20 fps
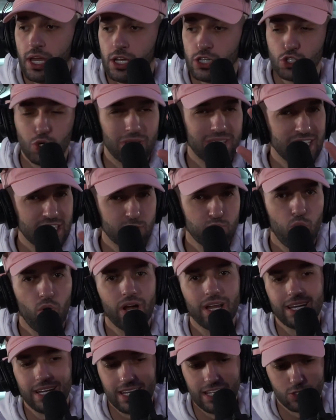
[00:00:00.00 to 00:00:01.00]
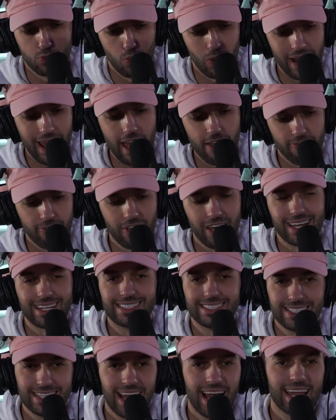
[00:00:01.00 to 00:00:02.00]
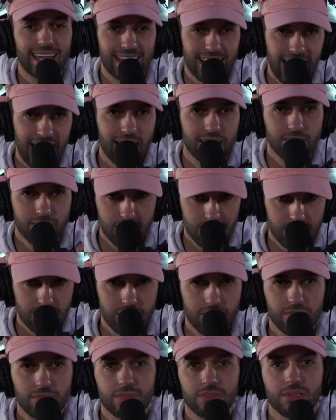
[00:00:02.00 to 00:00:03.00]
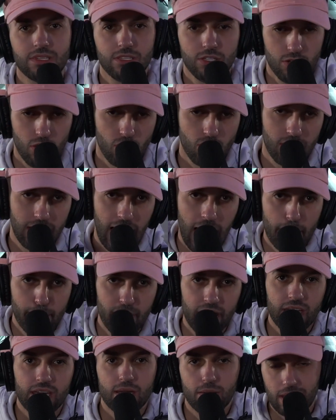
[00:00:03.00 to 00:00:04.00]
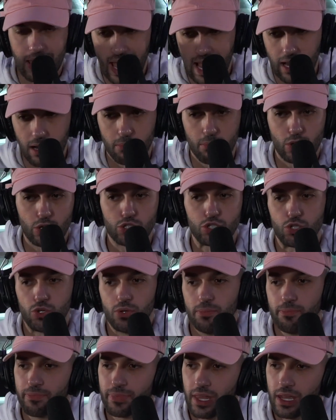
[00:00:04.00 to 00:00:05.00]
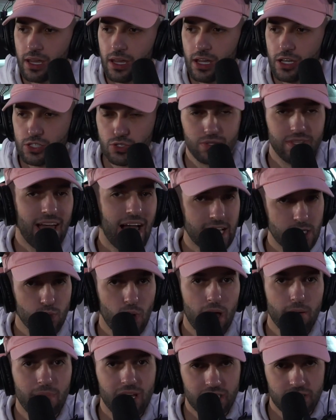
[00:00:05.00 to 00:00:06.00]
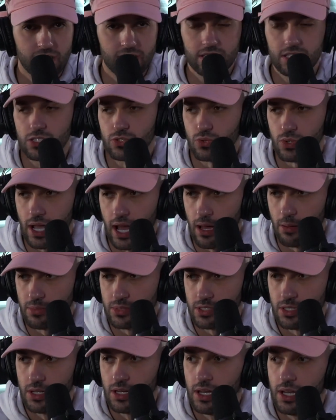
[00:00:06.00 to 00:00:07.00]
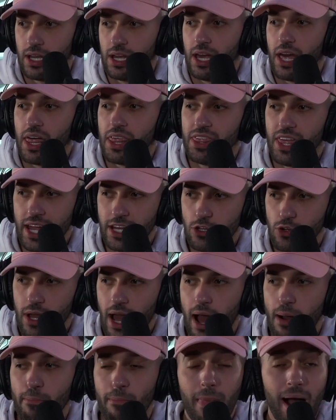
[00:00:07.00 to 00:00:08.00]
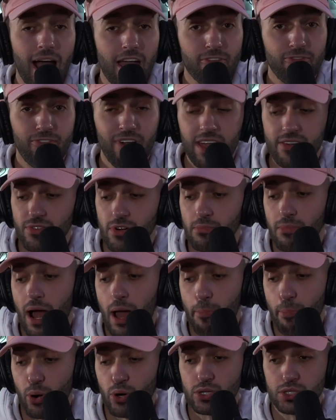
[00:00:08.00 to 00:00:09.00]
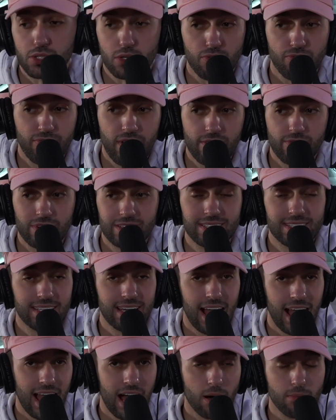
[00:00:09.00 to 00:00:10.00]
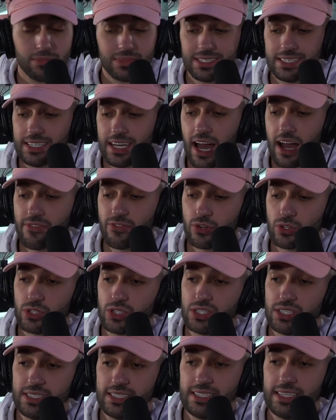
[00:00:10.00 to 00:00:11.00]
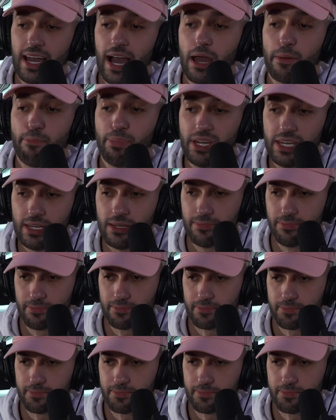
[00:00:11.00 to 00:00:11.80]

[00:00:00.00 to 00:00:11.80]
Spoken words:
So at this point is when I feel like T.I. got big and got commercial. So that's why I'm mentioning these three albums. Then you got my favorite, my personal favorite T.I. album, T.I. versus T.I.P.